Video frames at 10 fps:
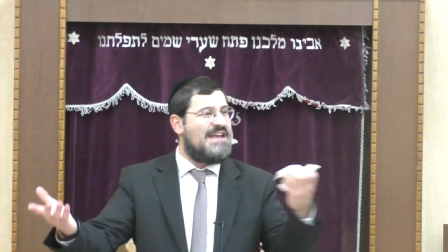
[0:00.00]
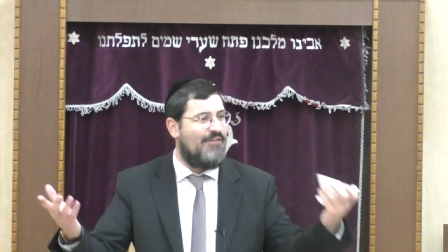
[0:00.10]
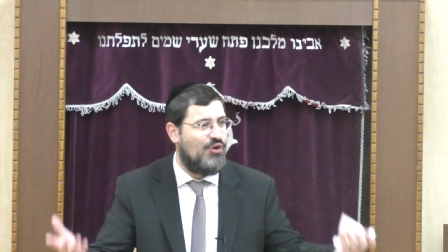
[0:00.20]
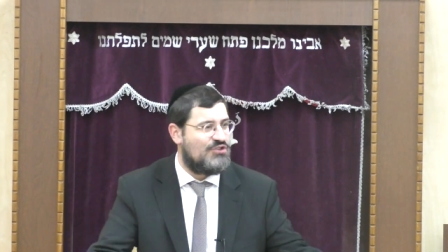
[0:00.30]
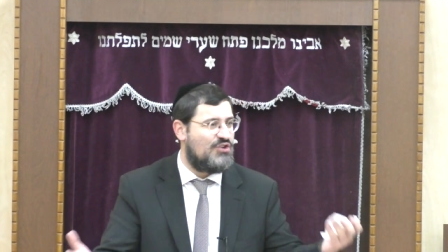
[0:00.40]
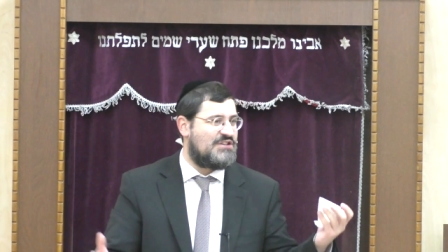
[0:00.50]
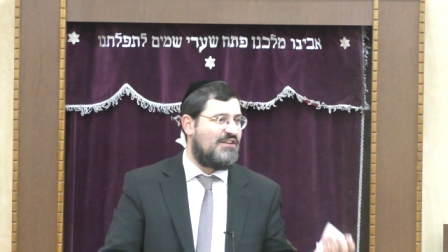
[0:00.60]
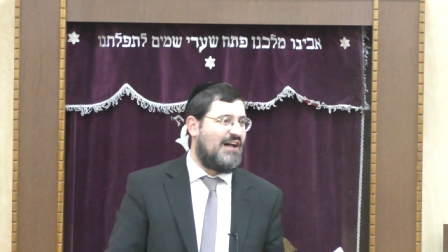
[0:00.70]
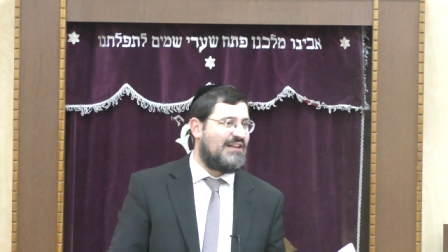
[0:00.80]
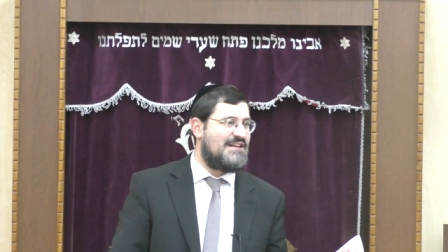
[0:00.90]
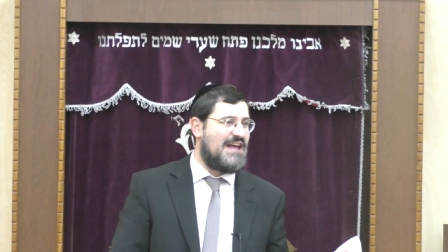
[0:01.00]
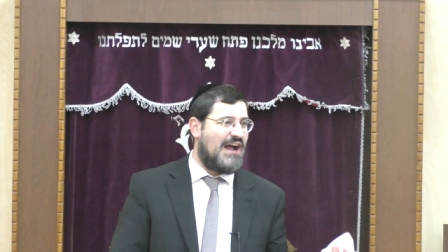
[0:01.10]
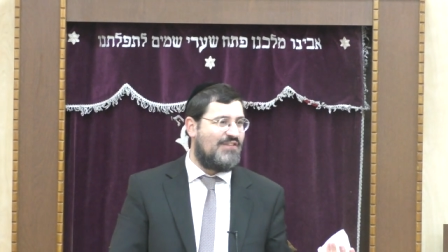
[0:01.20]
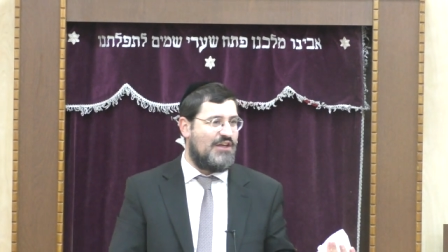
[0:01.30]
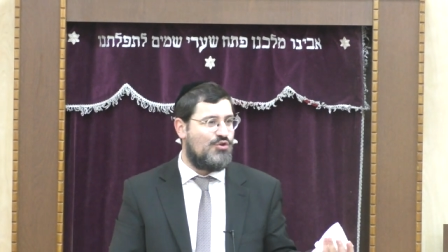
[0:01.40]
You have all sorts of Gavaldi
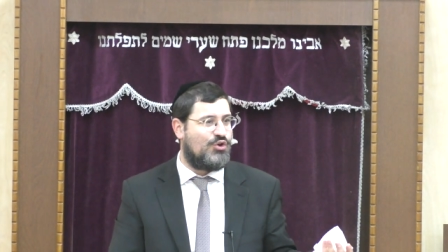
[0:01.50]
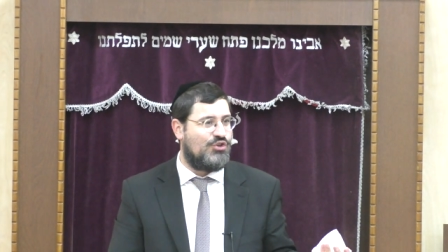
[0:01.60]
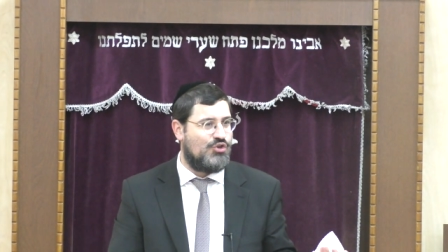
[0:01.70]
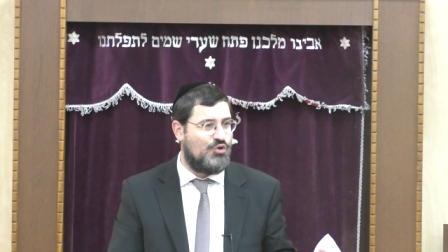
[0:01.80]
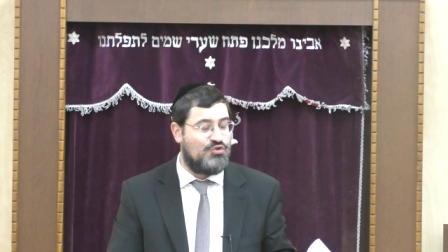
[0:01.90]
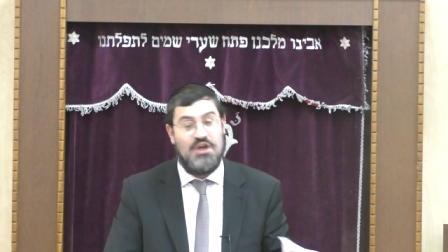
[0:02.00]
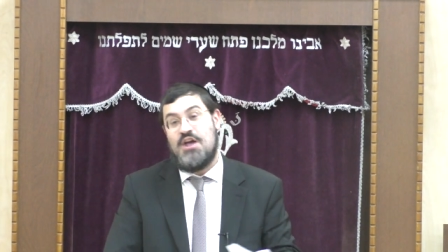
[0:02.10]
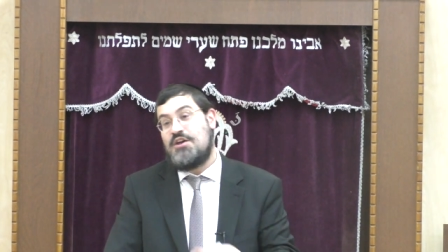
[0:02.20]
Gazachan that you could use.